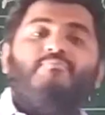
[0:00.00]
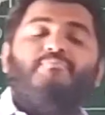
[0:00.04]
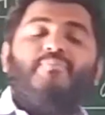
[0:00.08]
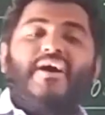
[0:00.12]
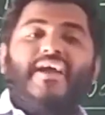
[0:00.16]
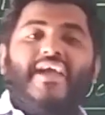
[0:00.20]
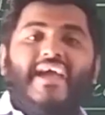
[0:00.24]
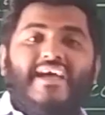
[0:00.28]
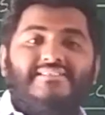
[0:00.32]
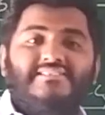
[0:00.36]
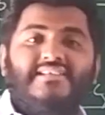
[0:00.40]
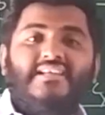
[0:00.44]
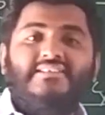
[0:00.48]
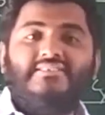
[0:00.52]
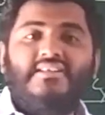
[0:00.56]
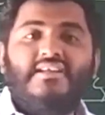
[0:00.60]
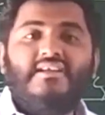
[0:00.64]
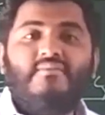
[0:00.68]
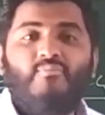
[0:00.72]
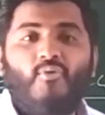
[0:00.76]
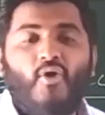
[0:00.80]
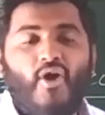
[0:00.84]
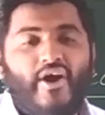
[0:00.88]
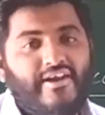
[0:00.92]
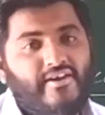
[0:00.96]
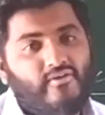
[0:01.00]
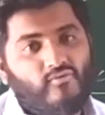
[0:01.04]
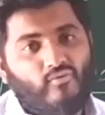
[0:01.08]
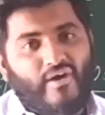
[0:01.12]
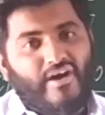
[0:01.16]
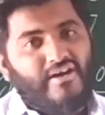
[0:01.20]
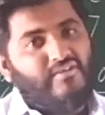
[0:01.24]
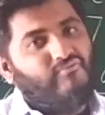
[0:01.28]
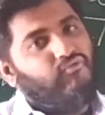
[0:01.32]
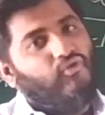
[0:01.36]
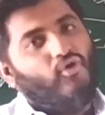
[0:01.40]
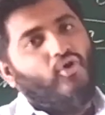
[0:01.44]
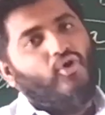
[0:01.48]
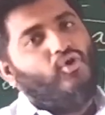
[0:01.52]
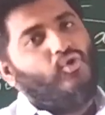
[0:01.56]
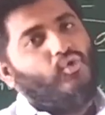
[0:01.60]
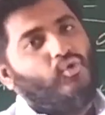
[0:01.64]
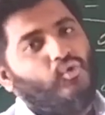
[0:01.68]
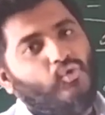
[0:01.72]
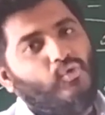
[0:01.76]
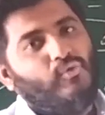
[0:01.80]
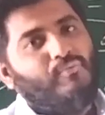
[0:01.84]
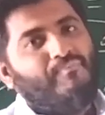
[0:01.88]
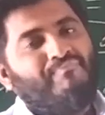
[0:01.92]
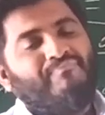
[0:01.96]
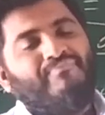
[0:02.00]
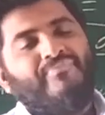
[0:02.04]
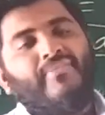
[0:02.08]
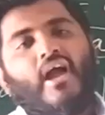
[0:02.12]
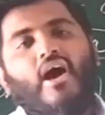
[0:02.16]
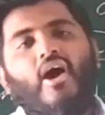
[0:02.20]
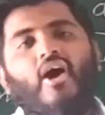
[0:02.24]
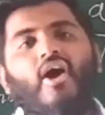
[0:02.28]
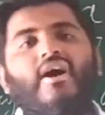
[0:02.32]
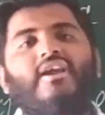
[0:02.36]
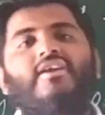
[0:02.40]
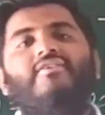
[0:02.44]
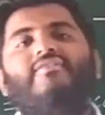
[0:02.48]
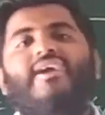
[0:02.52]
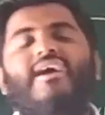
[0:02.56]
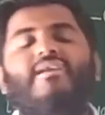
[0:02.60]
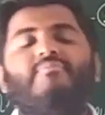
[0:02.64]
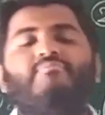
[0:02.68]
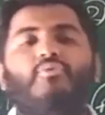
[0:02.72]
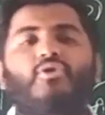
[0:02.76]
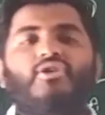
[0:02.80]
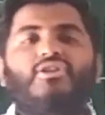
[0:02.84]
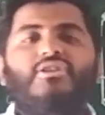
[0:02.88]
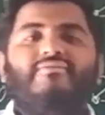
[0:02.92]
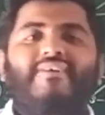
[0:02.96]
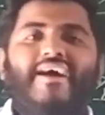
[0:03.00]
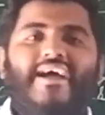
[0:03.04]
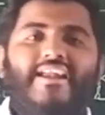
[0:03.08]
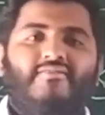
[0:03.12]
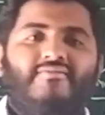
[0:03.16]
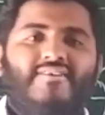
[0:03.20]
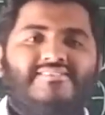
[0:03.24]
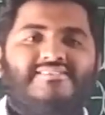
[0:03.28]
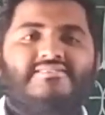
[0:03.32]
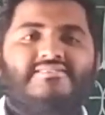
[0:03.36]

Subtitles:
of pi as a 3.142, or you can put the value